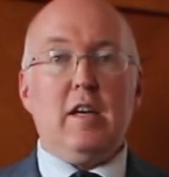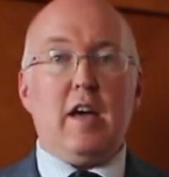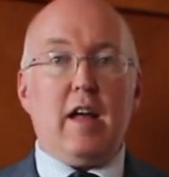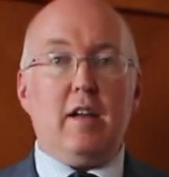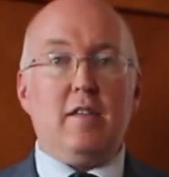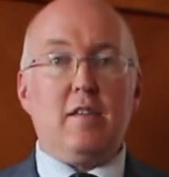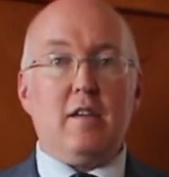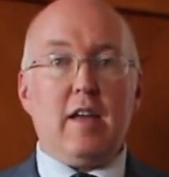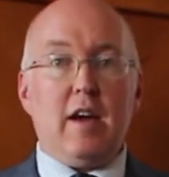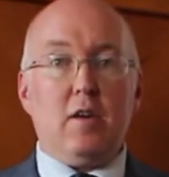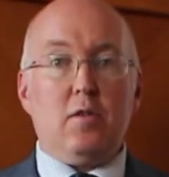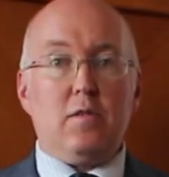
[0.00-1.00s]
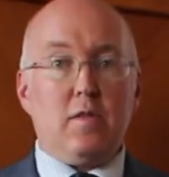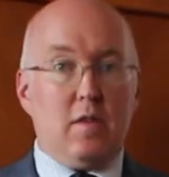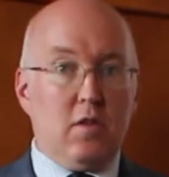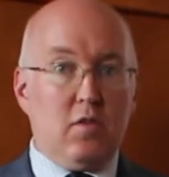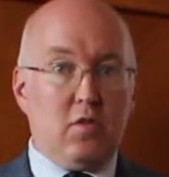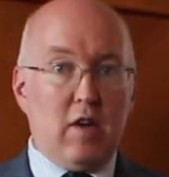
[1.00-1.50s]
And this
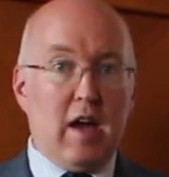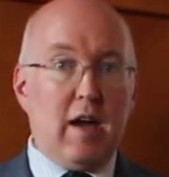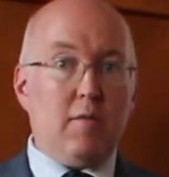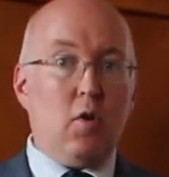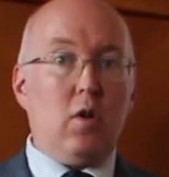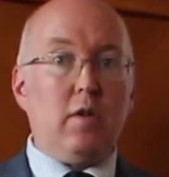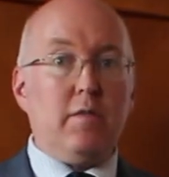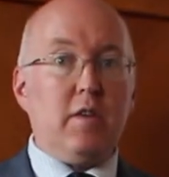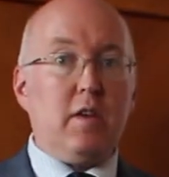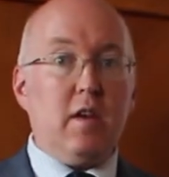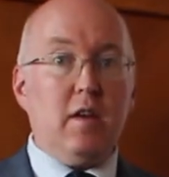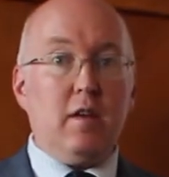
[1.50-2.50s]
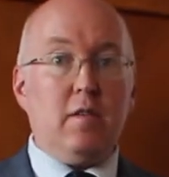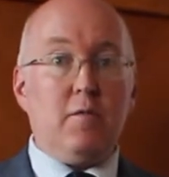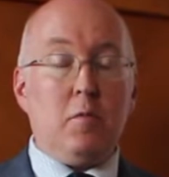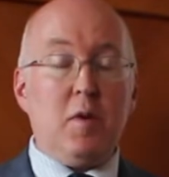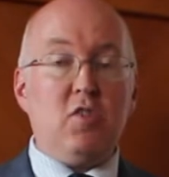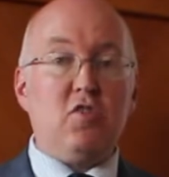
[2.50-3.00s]
allows to have all of the
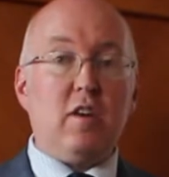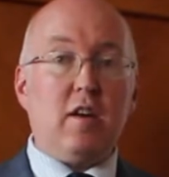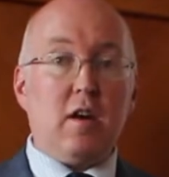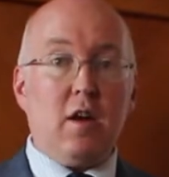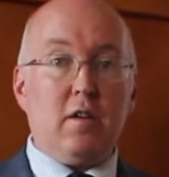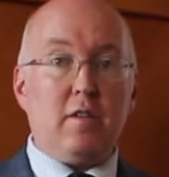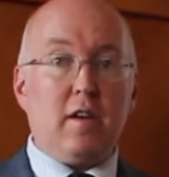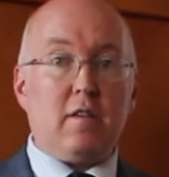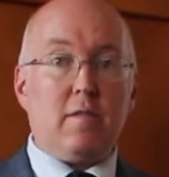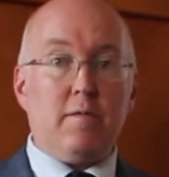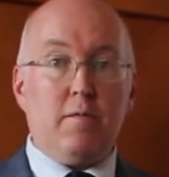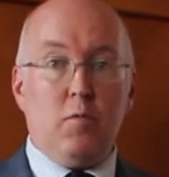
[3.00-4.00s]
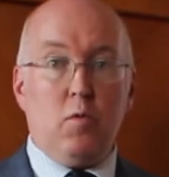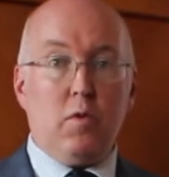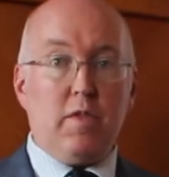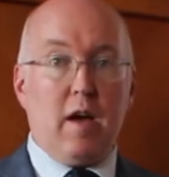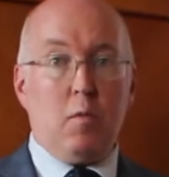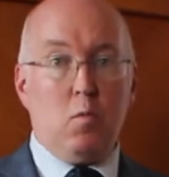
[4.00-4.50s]
information in context for
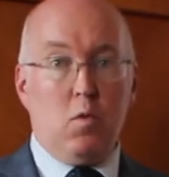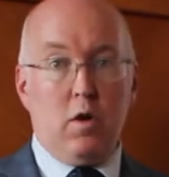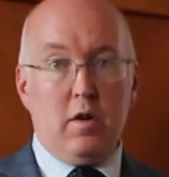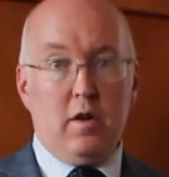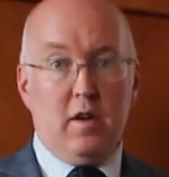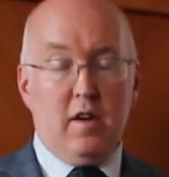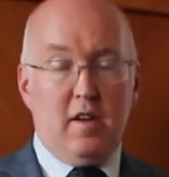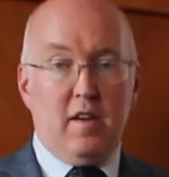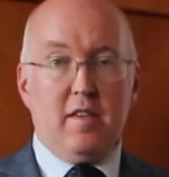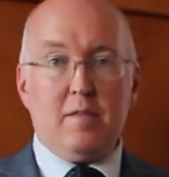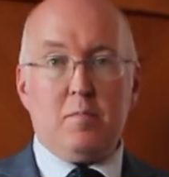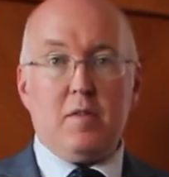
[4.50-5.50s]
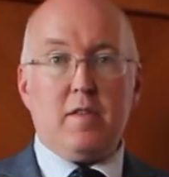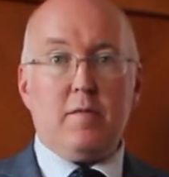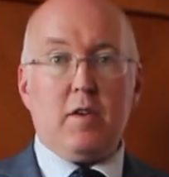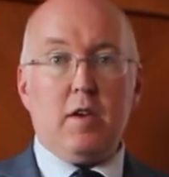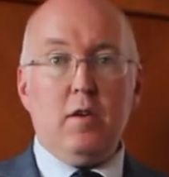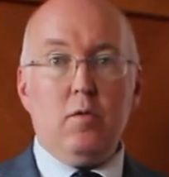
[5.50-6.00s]
that one
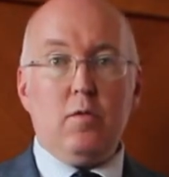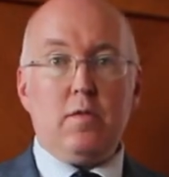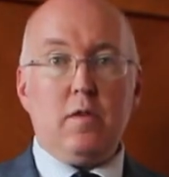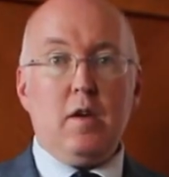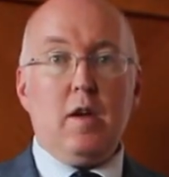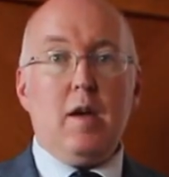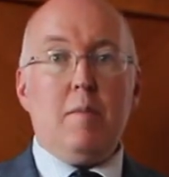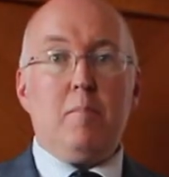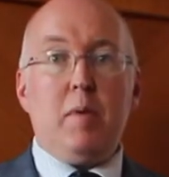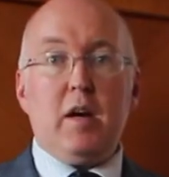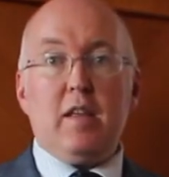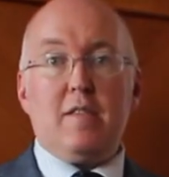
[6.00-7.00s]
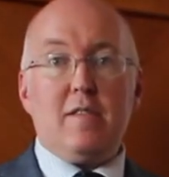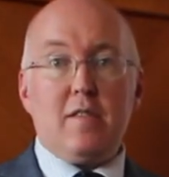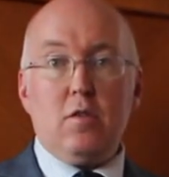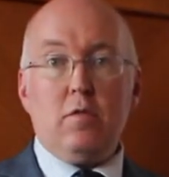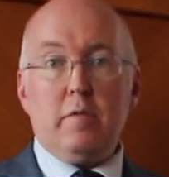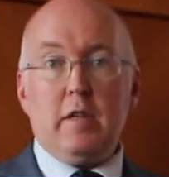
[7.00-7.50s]
specific use, but it's
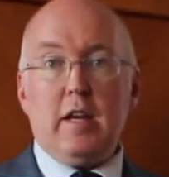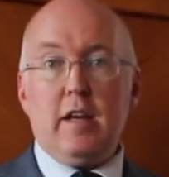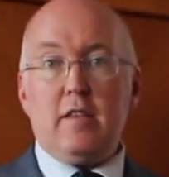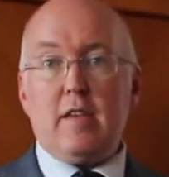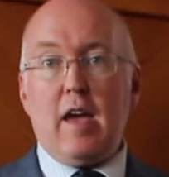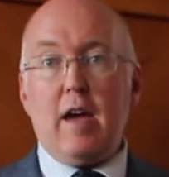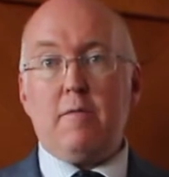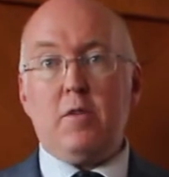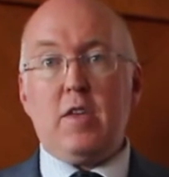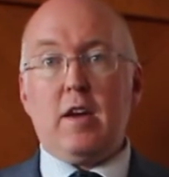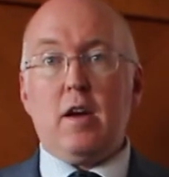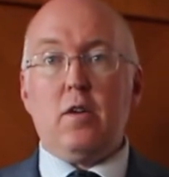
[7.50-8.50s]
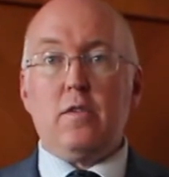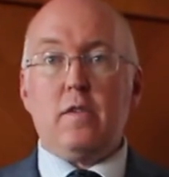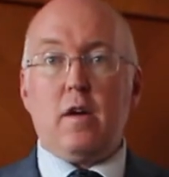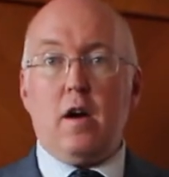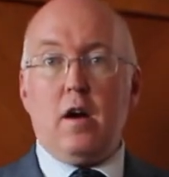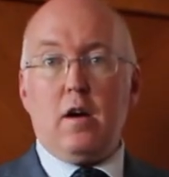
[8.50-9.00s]
still related to everything else
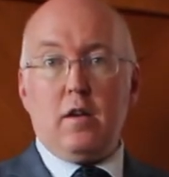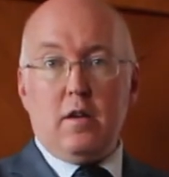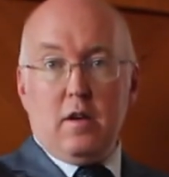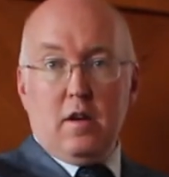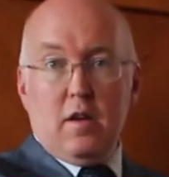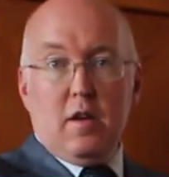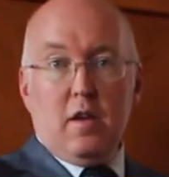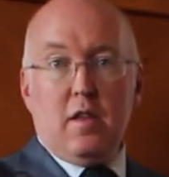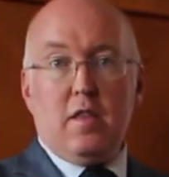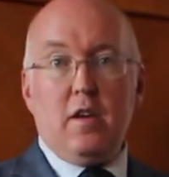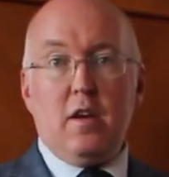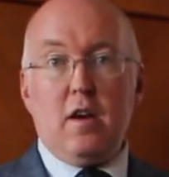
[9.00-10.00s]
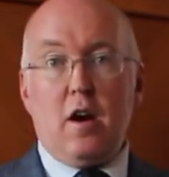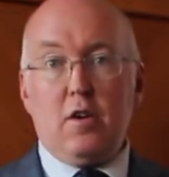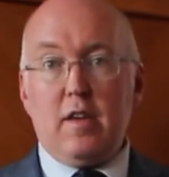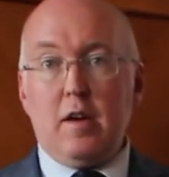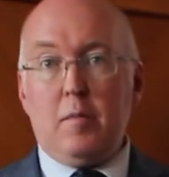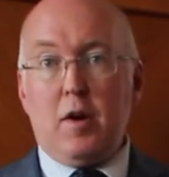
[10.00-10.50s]
on our
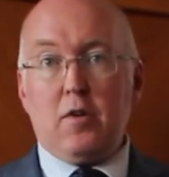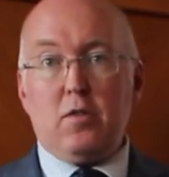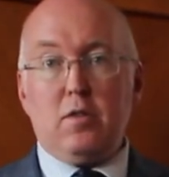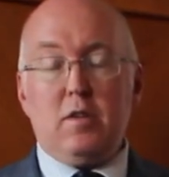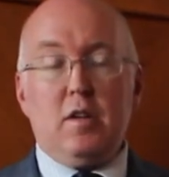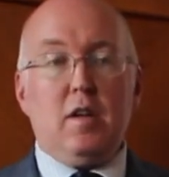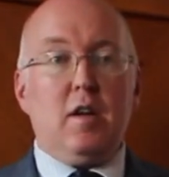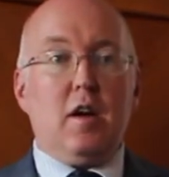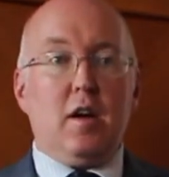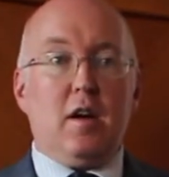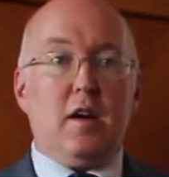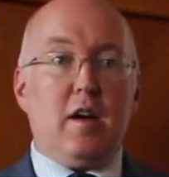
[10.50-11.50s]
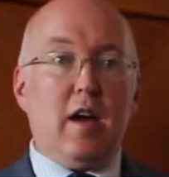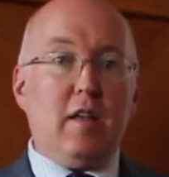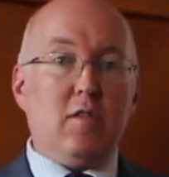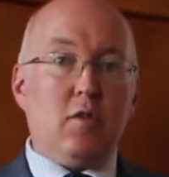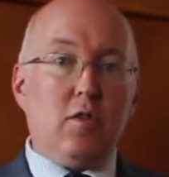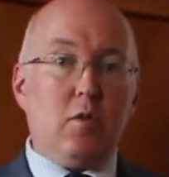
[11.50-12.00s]
data model, and
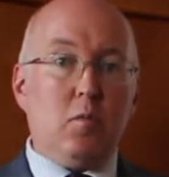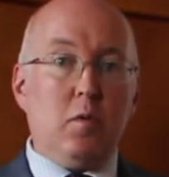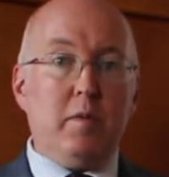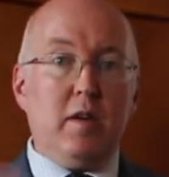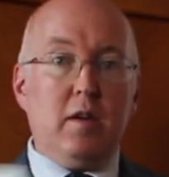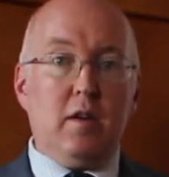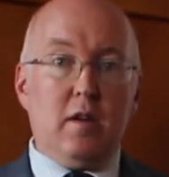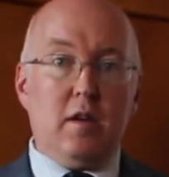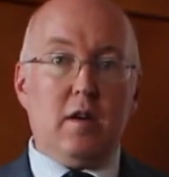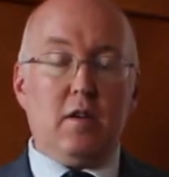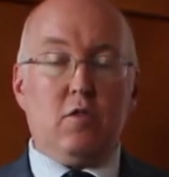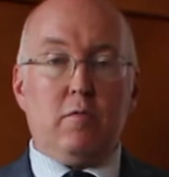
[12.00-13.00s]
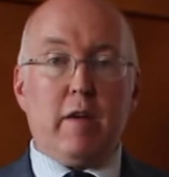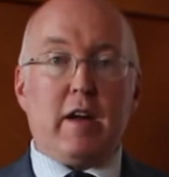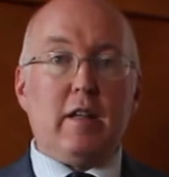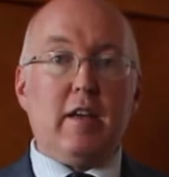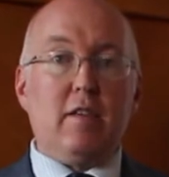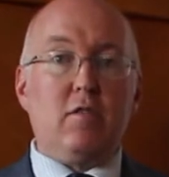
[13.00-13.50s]
so there will be
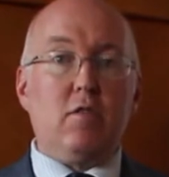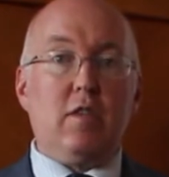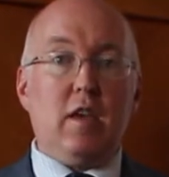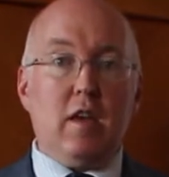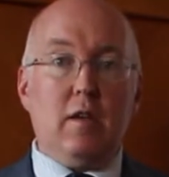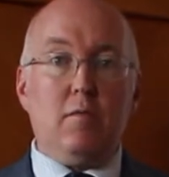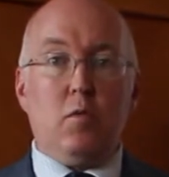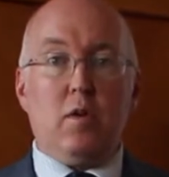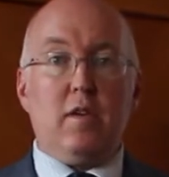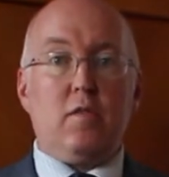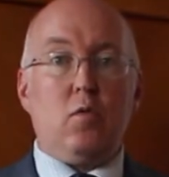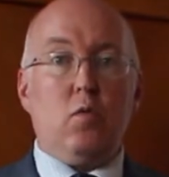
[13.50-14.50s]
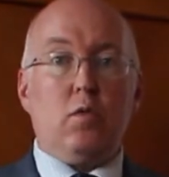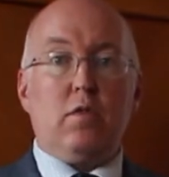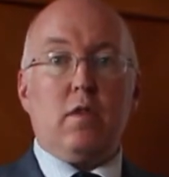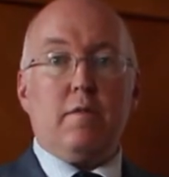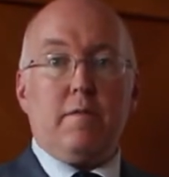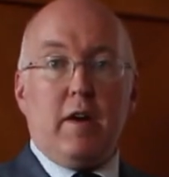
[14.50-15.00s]
direct links to the invoice or to
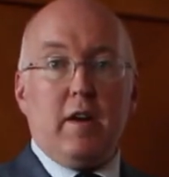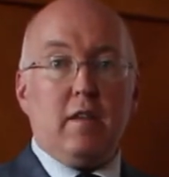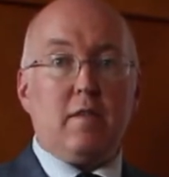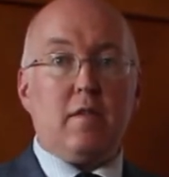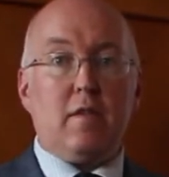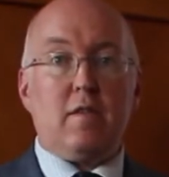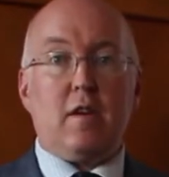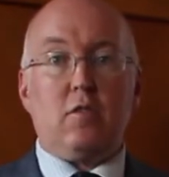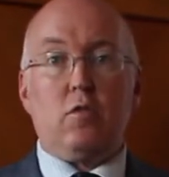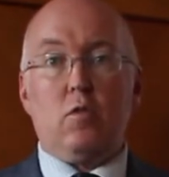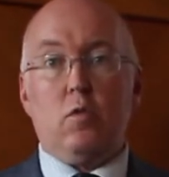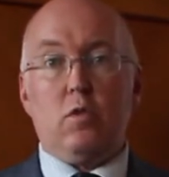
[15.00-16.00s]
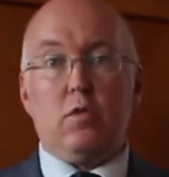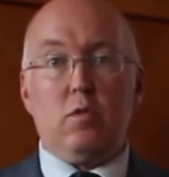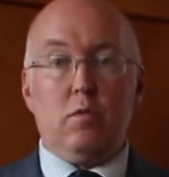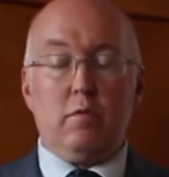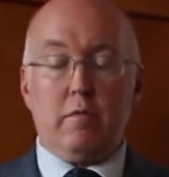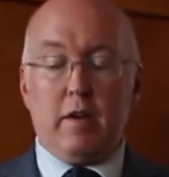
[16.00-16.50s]
the finance sector or
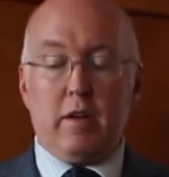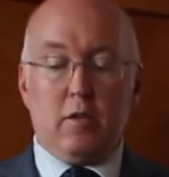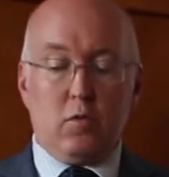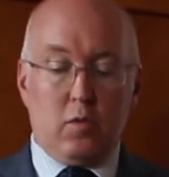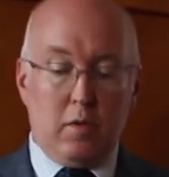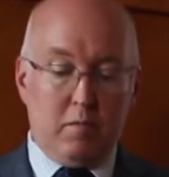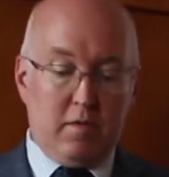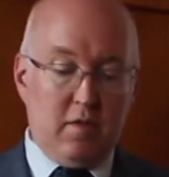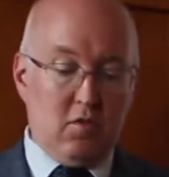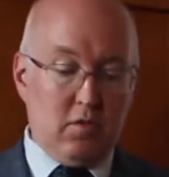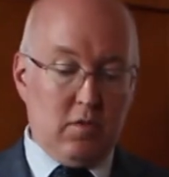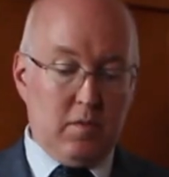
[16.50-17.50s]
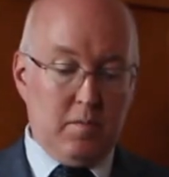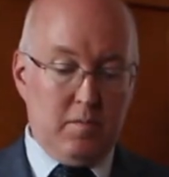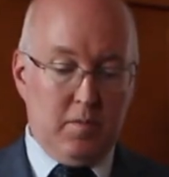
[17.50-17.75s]
to regulatory procedures.